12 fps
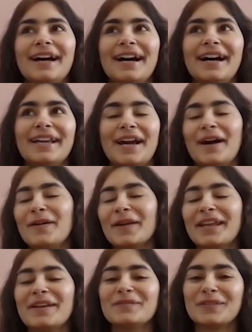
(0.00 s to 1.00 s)
I how
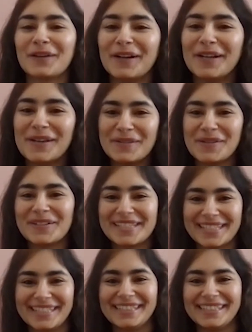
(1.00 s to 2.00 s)
can I forgot about
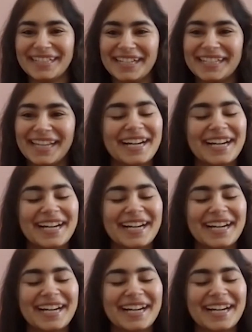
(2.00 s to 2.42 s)
Sintra?